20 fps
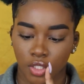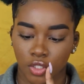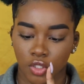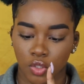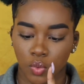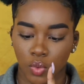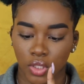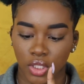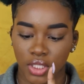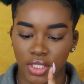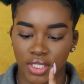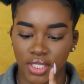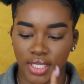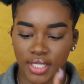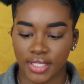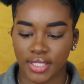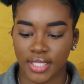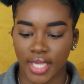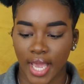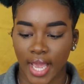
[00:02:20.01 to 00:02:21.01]

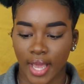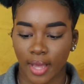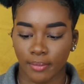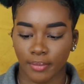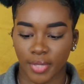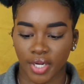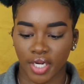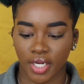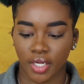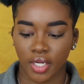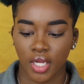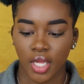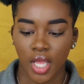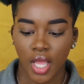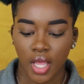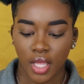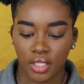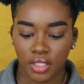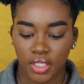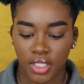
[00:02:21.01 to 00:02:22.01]
26 amber
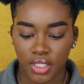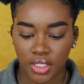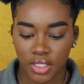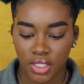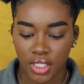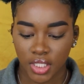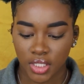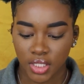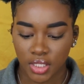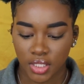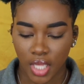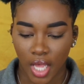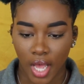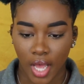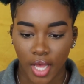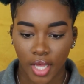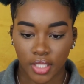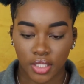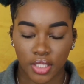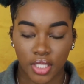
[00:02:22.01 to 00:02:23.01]
this is
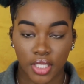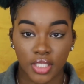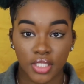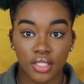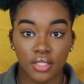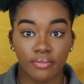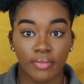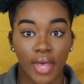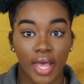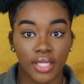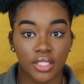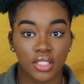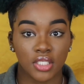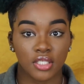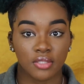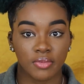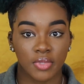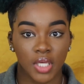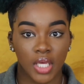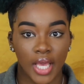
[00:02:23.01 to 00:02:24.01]
uh this
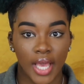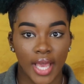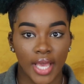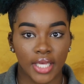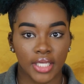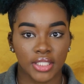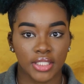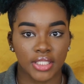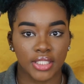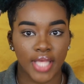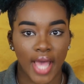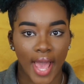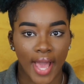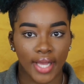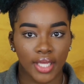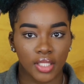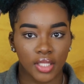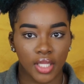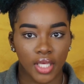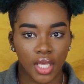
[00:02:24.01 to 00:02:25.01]
matches me
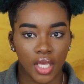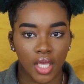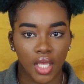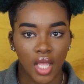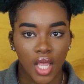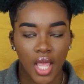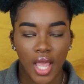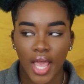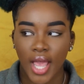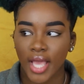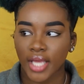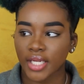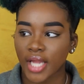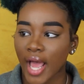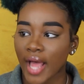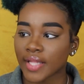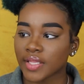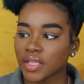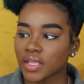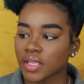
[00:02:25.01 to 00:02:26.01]
exactly and
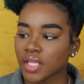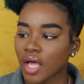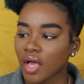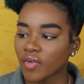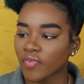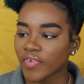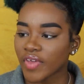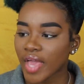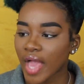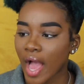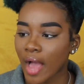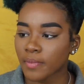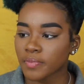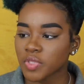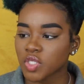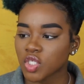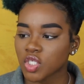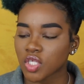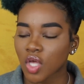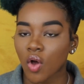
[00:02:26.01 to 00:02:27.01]
i love it i'm
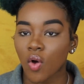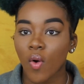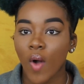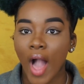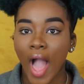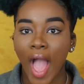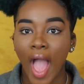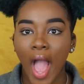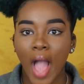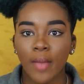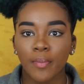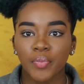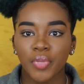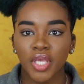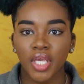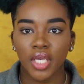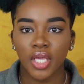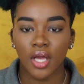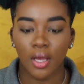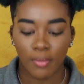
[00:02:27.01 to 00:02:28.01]
so
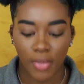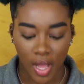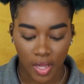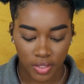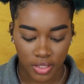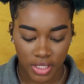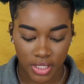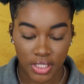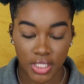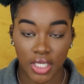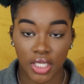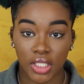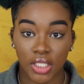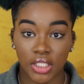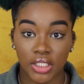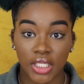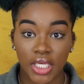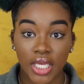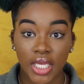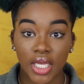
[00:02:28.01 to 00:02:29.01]
happy about this and
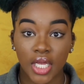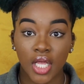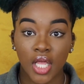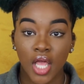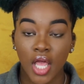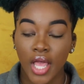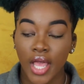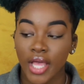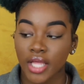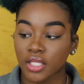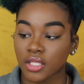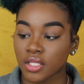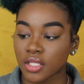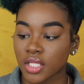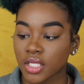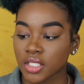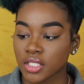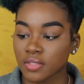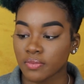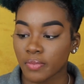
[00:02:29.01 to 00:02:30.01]
clinique and
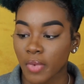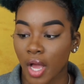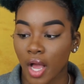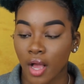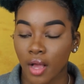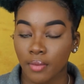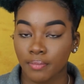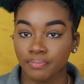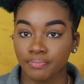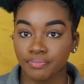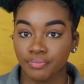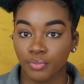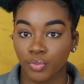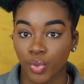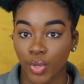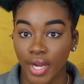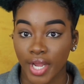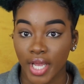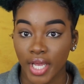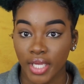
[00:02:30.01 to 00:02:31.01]
this um
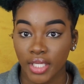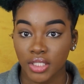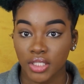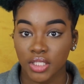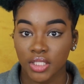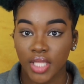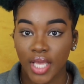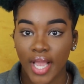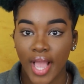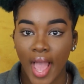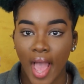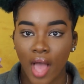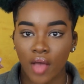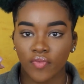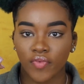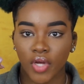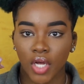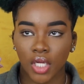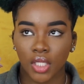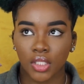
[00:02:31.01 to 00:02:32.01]
brand they
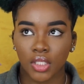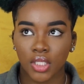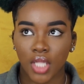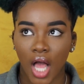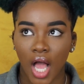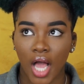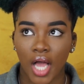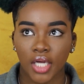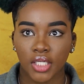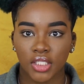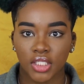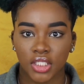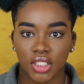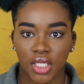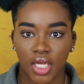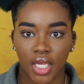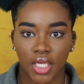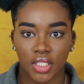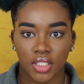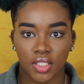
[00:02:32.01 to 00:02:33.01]
have a lot of
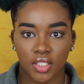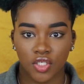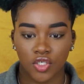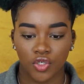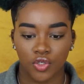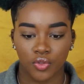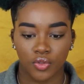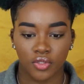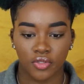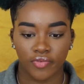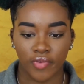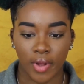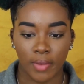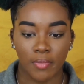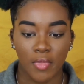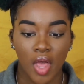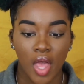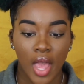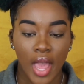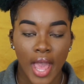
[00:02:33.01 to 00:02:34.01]
shades to choose
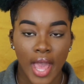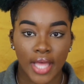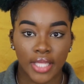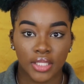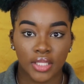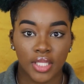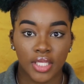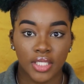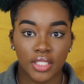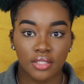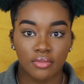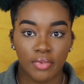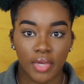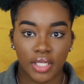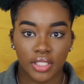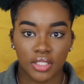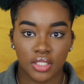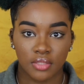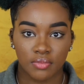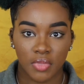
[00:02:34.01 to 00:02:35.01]
from and this
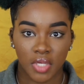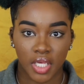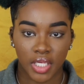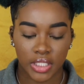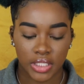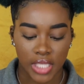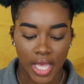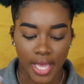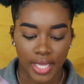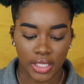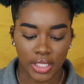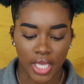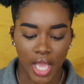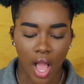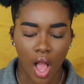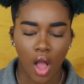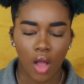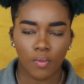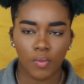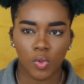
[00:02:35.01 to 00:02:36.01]
matches me exactly
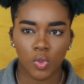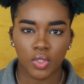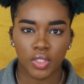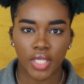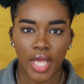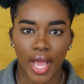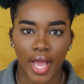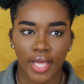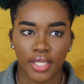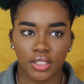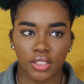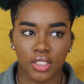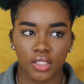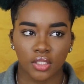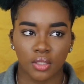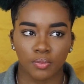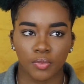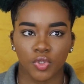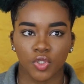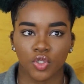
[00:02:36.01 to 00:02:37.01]
i almost got the
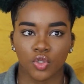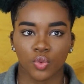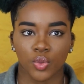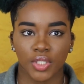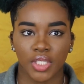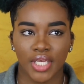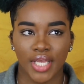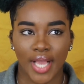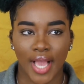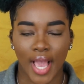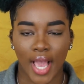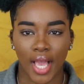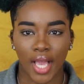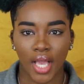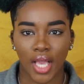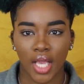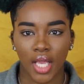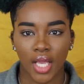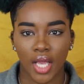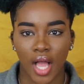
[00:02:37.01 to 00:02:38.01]
number
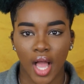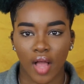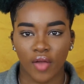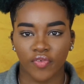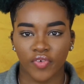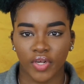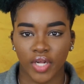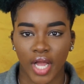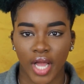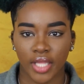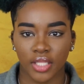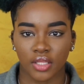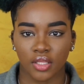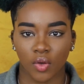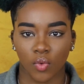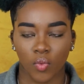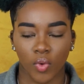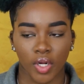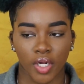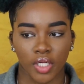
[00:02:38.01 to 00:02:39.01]
28 i forgot
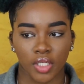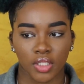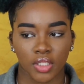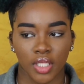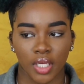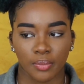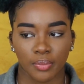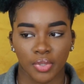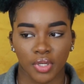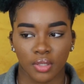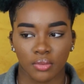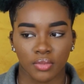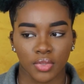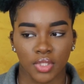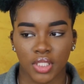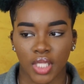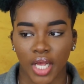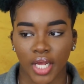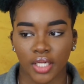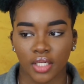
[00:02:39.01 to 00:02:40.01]
the word they put
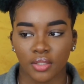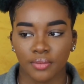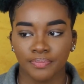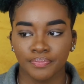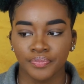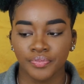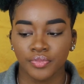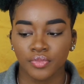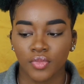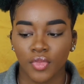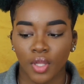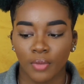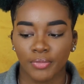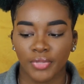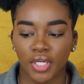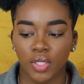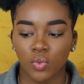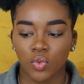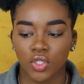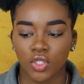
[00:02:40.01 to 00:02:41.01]
beside it
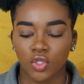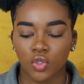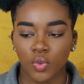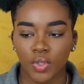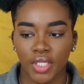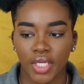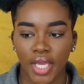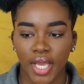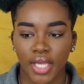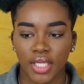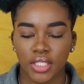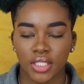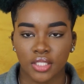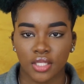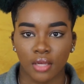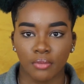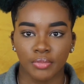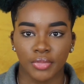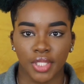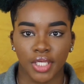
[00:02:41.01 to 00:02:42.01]
but it was 28
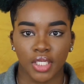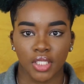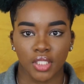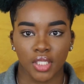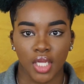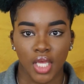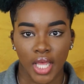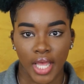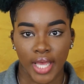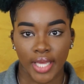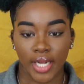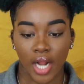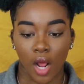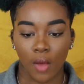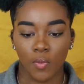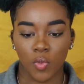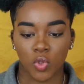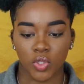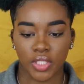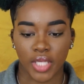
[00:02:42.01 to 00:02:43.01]
something and i
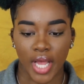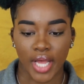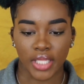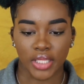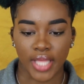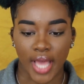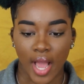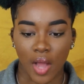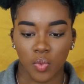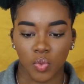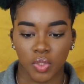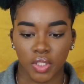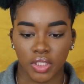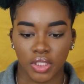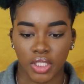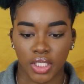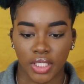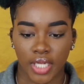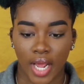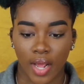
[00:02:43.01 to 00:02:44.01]
almost got that one
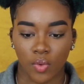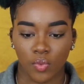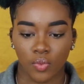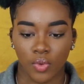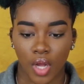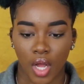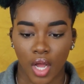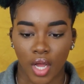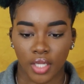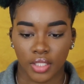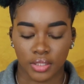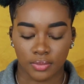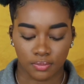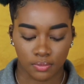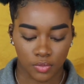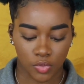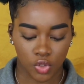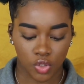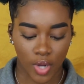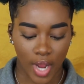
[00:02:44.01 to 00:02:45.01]
and then i uh
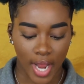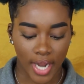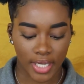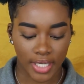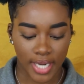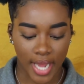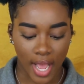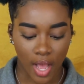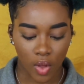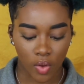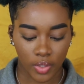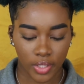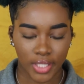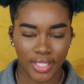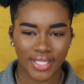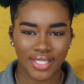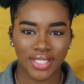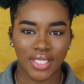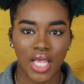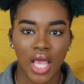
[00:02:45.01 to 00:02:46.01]
tried it out
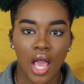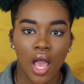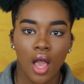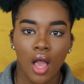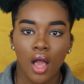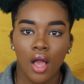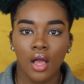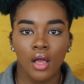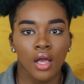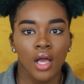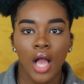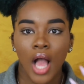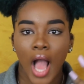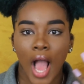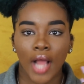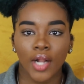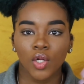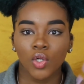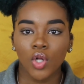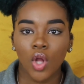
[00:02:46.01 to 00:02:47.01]
because
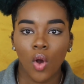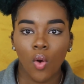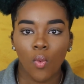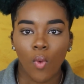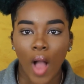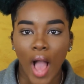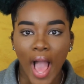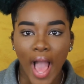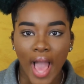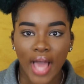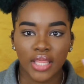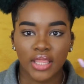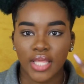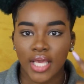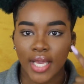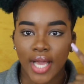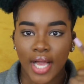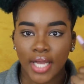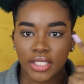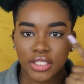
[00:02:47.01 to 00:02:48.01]
I don't know why I
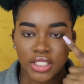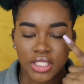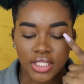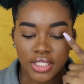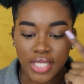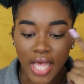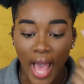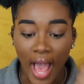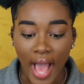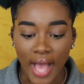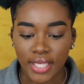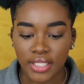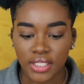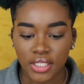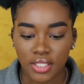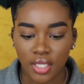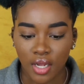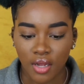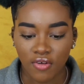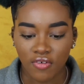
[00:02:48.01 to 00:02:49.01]
think I could just eye
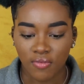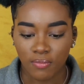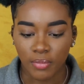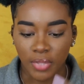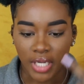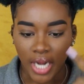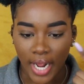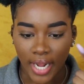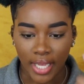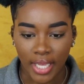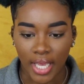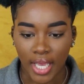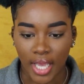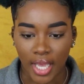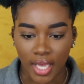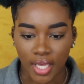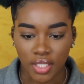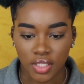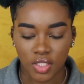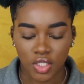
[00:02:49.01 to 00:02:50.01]
stuff, but I
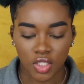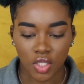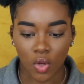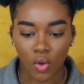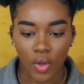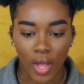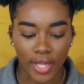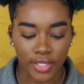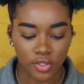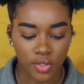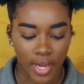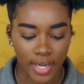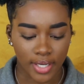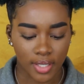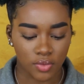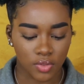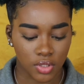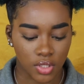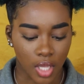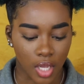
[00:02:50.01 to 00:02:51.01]
can't. So I tried and
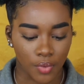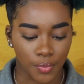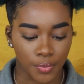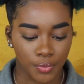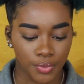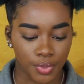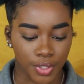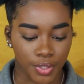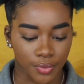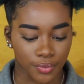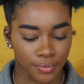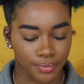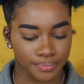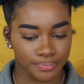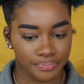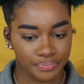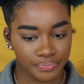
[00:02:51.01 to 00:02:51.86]
I was like, oh no.